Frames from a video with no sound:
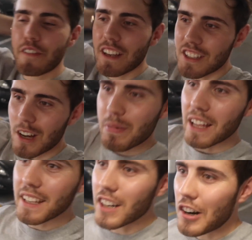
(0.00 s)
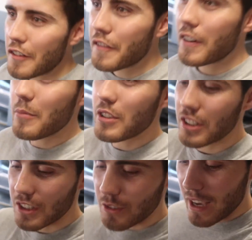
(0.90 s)
We finished up playing golf. We're
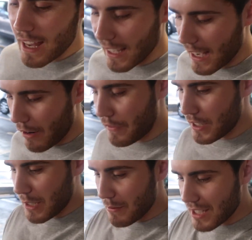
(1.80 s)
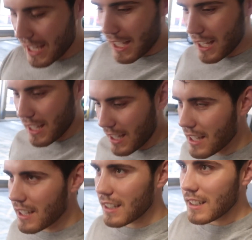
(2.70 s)
just all heading out for some dinner.
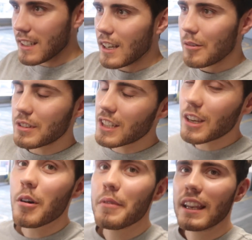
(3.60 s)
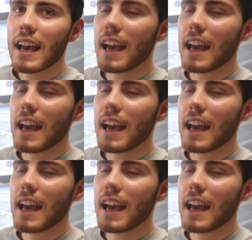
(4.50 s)
Don't know where we're gonna